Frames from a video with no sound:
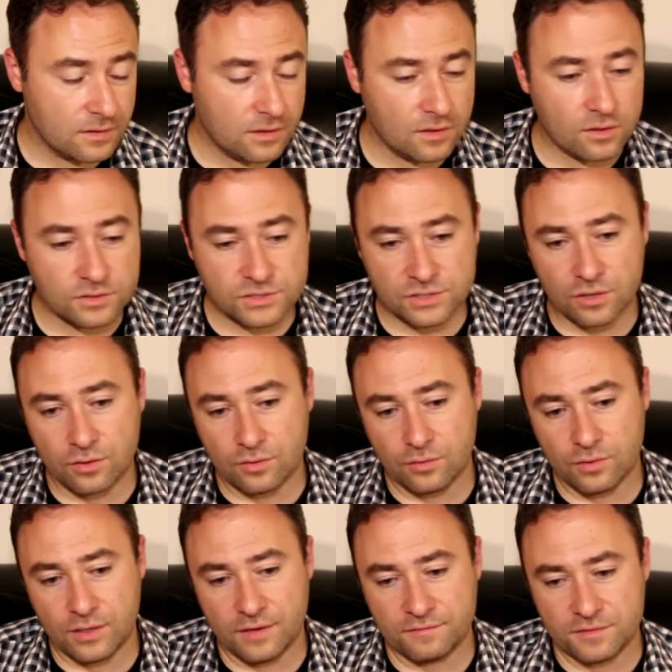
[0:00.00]

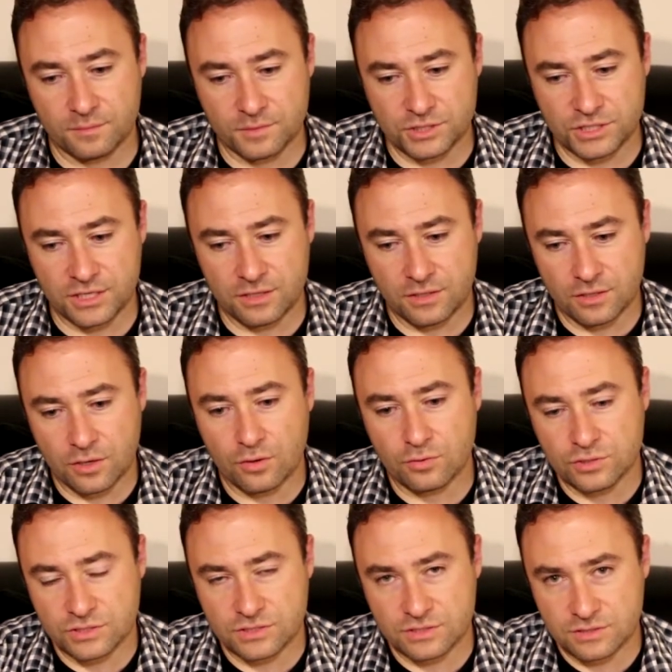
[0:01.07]
also, if the machine
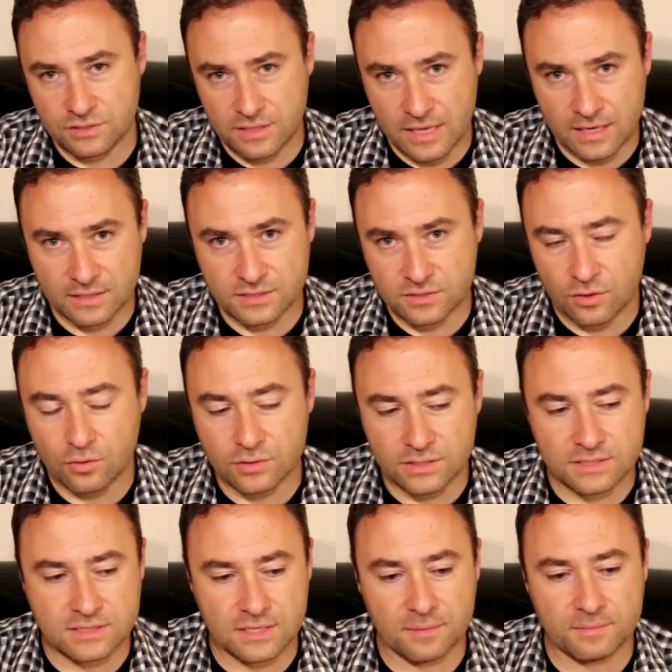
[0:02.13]
knows that it's
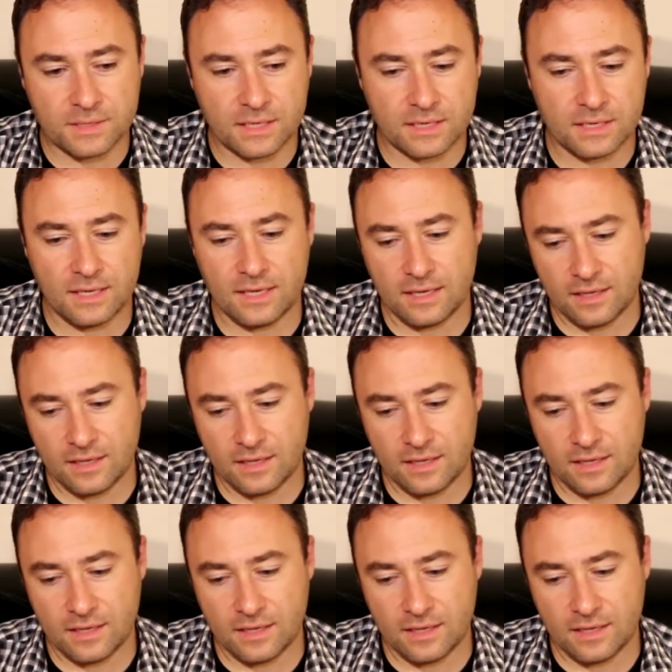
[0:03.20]
holding something,